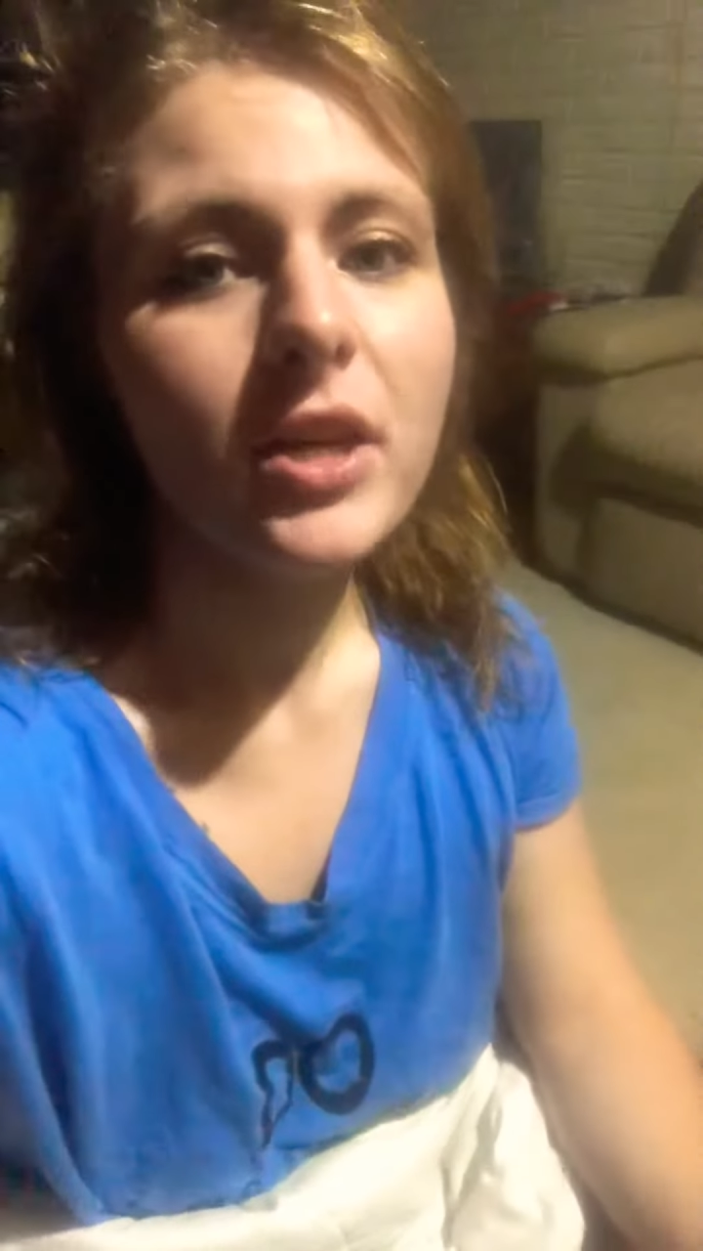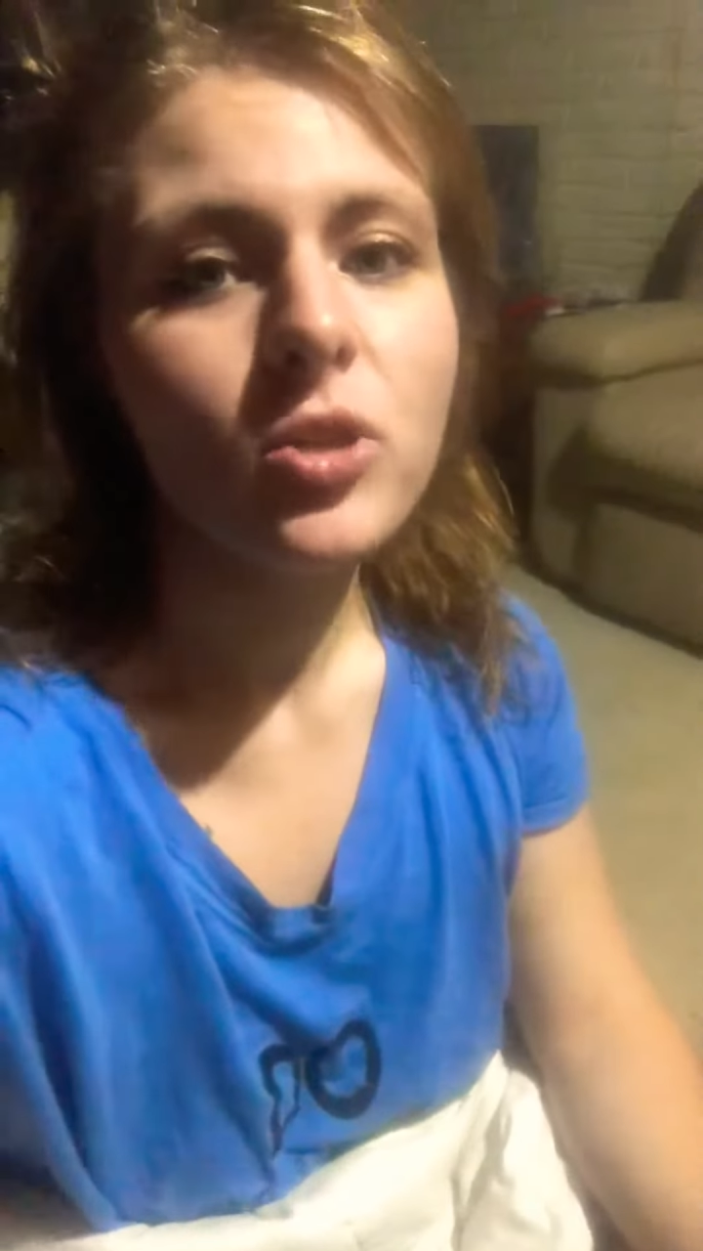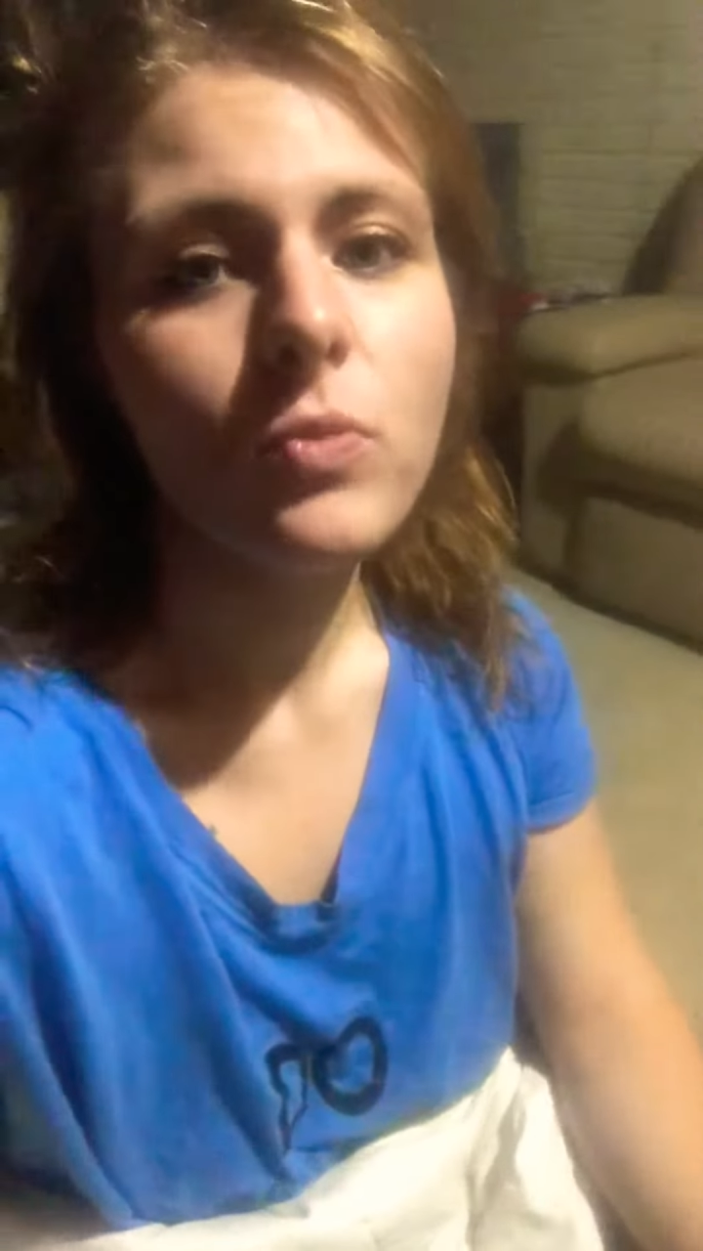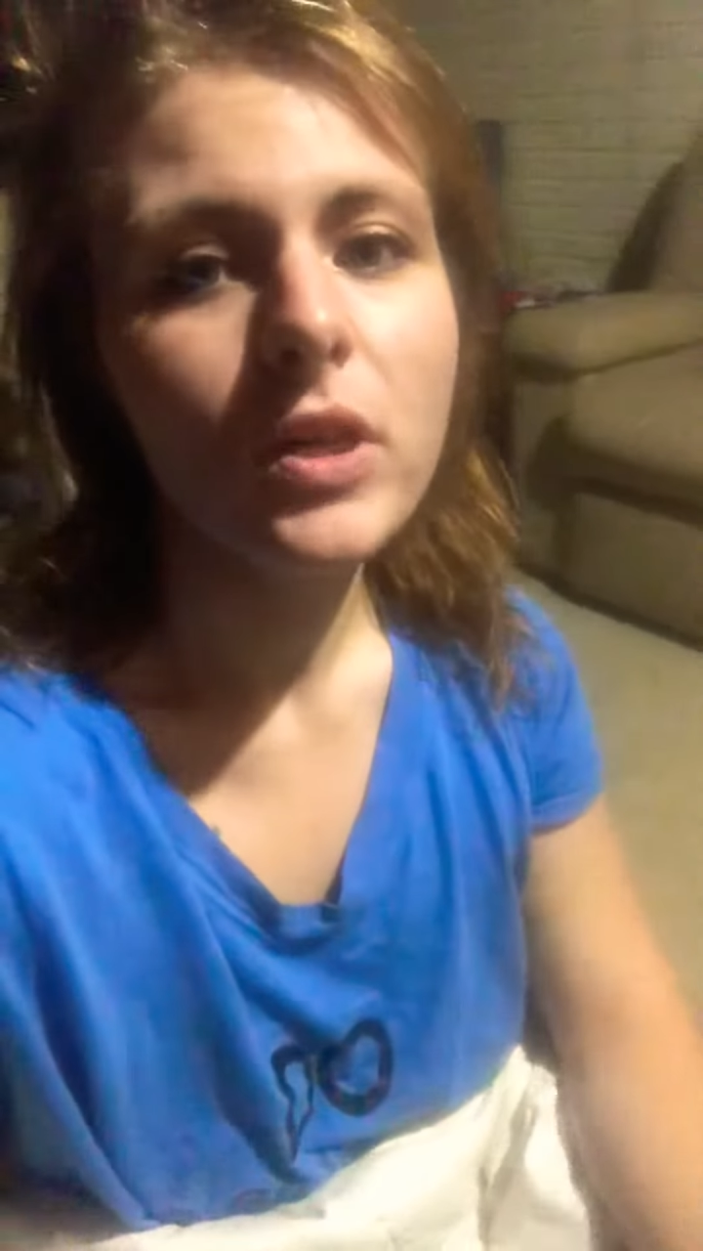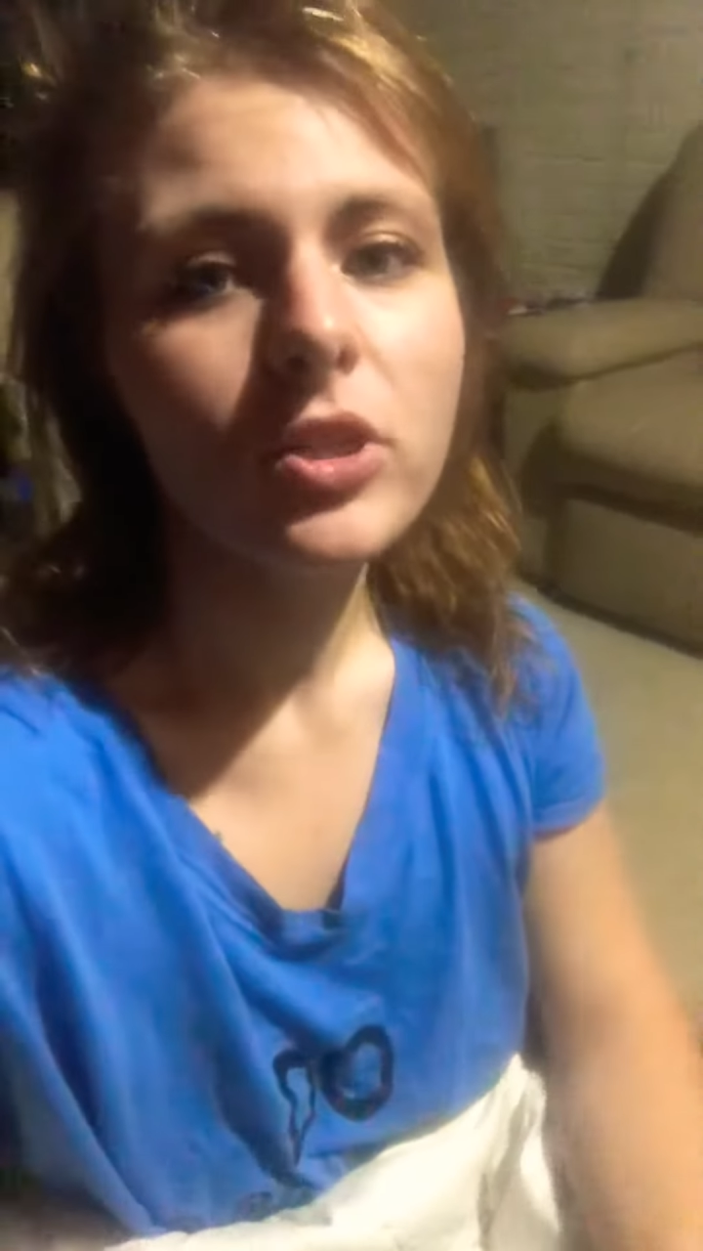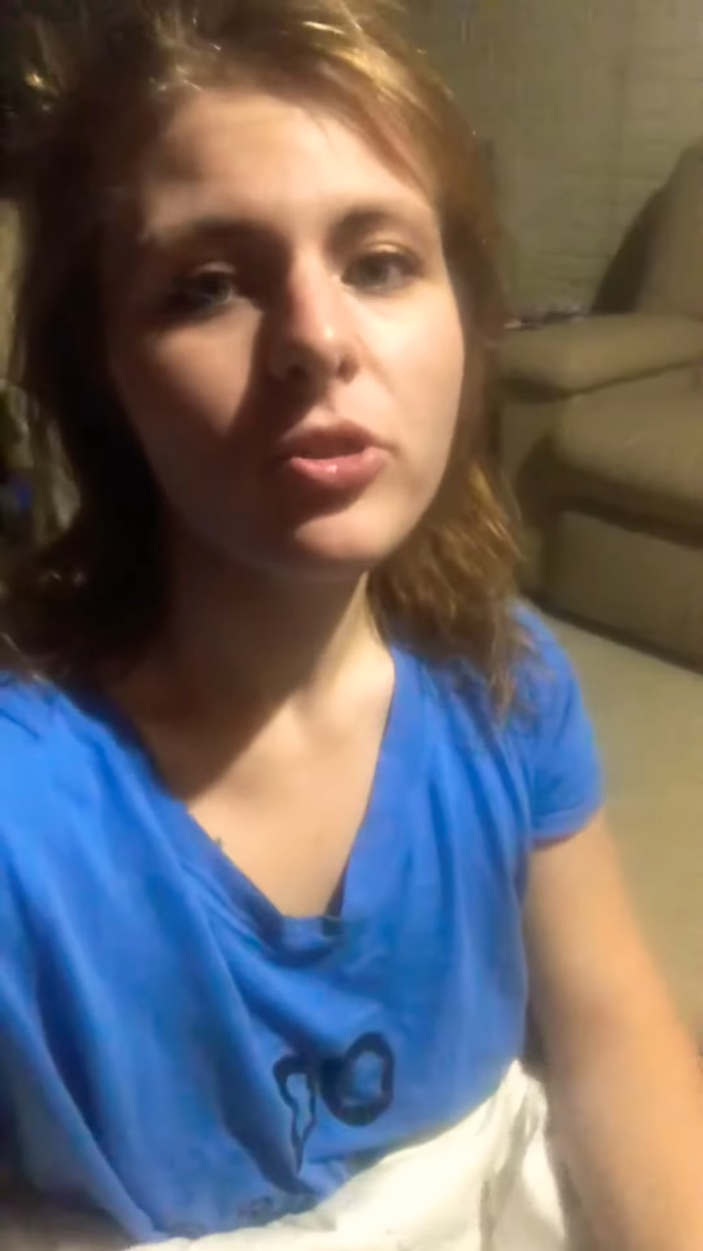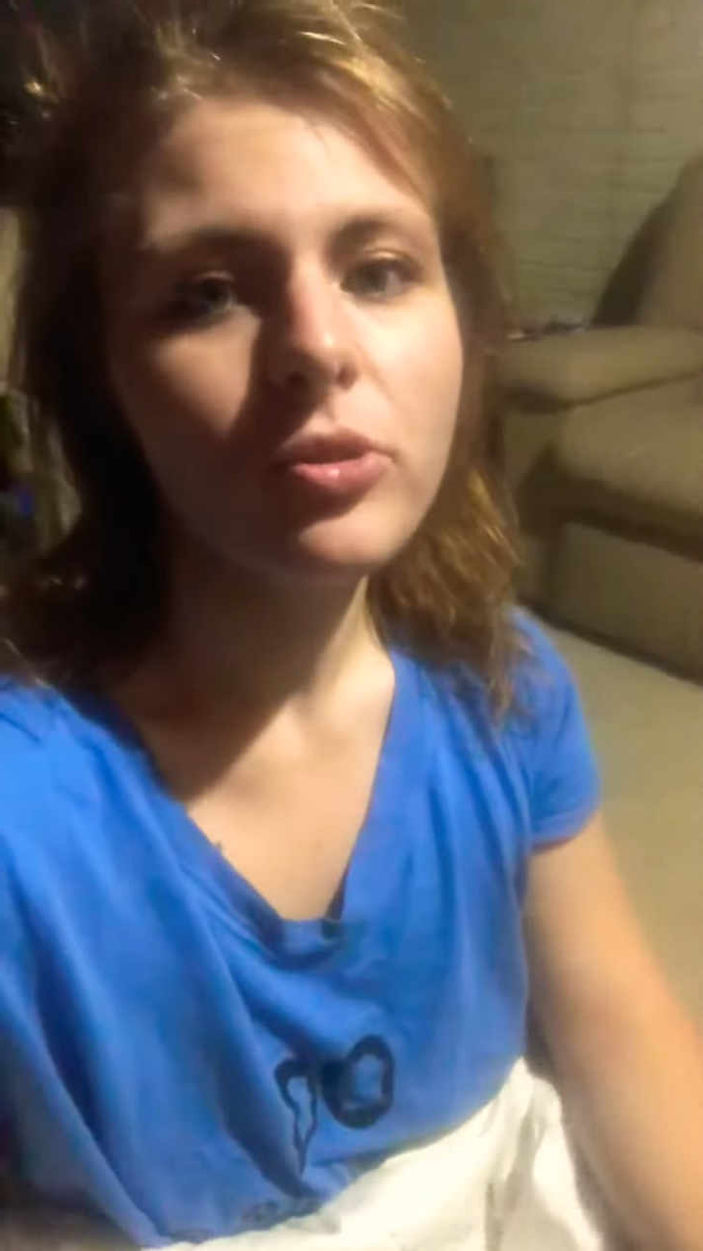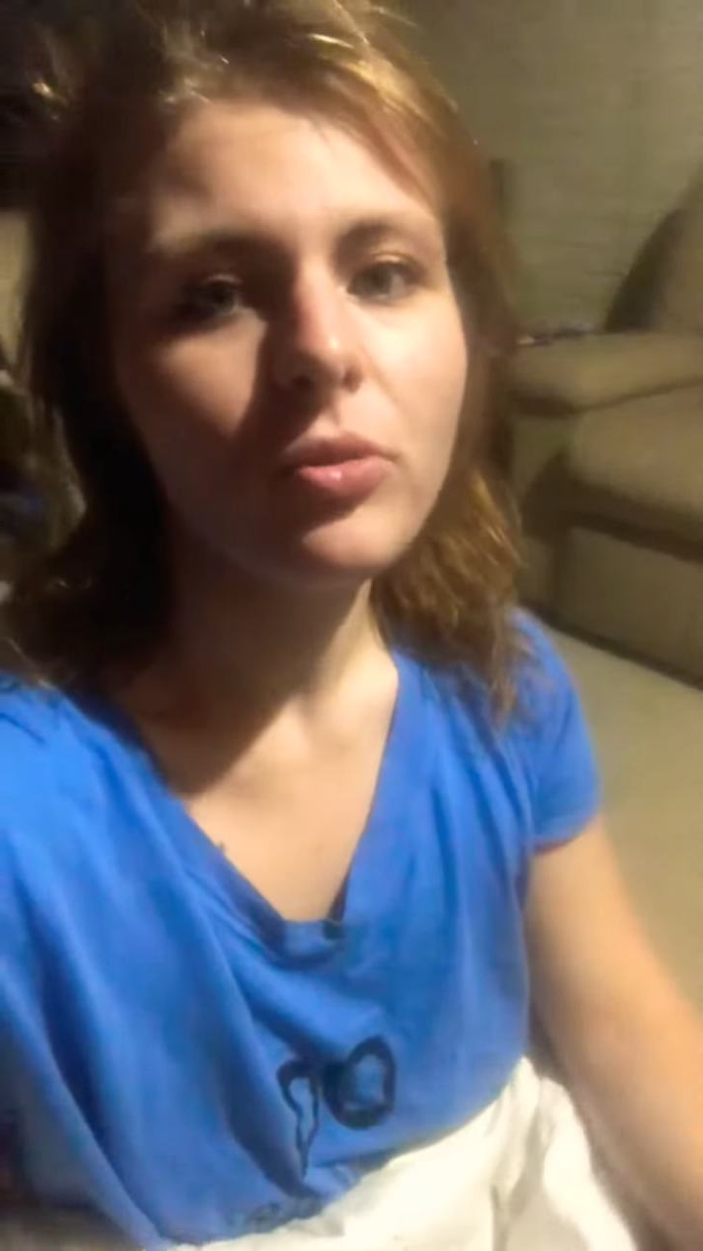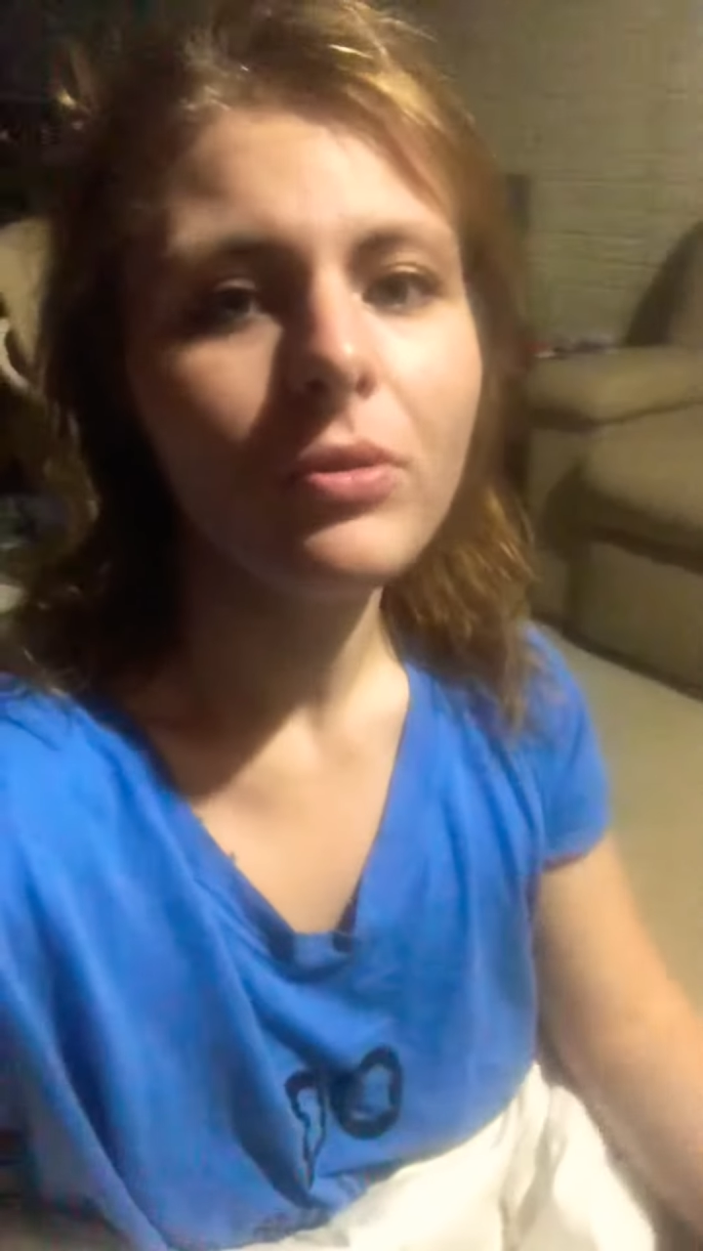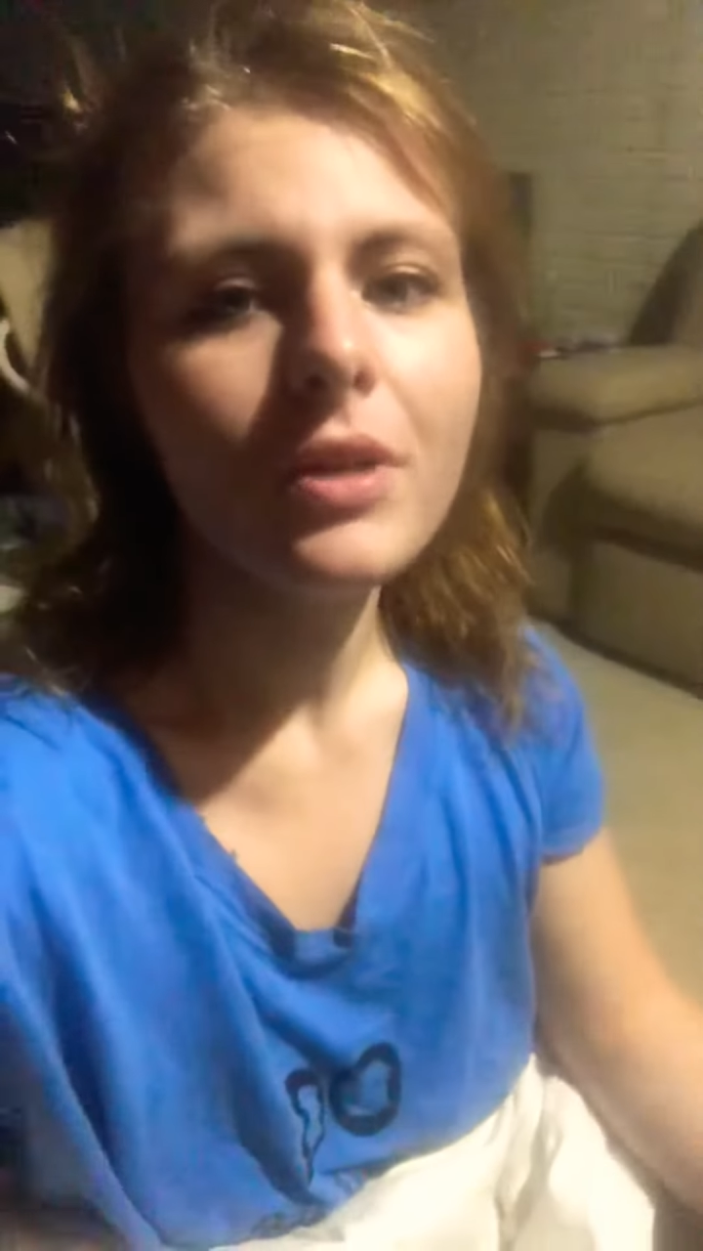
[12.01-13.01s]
22-year-old